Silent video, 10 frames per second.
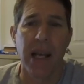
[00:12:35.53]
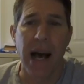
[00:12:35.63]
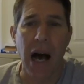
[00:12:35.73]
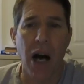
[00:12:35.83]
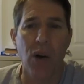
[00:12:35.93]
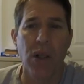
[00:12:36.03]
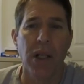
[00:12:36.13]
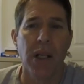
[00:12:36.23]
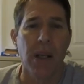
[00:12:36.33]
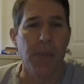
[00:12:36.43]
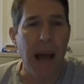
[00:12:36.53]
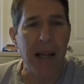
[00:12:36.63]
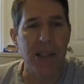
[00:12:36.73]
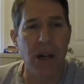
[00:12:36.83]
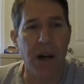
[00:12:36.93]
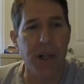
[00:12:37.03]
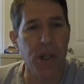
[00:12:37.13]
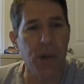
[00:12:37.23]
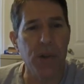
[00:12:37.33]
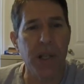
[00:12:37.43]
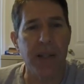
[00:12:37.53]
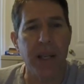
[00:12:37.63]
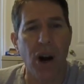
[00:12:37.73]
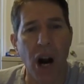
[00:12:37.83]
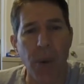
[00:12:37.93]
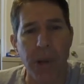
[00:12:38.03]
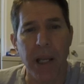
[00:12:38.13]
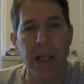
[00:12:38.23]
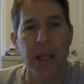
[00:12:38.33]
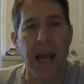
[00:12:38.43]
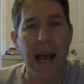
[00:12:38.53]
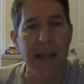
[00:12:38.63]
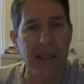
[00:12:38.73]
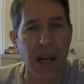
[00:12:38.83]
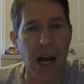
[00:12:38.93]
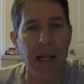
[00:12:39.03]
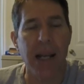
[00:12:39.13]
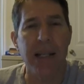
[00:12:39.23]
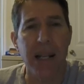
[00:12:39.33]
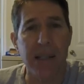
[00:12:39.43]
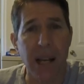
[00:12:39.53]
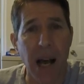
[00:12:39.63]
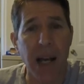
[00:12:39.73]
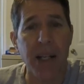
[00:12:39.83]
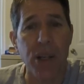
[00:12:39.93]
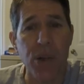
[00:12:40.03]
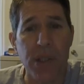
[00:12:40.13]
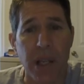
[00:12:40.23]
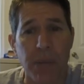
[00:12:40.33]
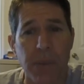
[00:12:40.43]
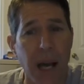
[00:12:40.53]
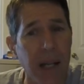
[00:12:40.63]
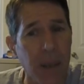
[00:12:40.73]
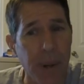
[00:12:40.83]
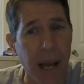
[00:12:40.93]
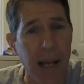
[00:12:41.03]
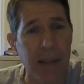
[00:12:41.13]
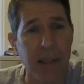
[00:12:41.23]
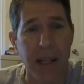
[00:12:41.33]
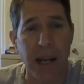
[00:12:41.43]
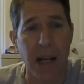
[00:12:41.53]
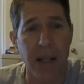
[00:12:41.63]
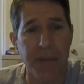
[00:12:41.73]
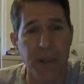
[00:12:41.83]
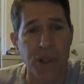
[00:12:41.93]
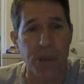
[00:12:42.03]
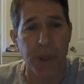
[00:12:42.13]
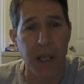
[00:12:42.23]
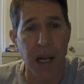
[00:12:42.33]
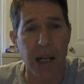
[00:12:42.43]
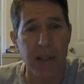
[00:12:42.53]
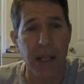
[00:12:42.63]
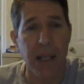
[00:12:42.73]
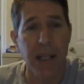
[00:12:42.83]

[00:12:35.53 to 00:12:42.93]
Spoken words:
Al Masdar News that the army has not and does not use them, not in the past and not in the future, because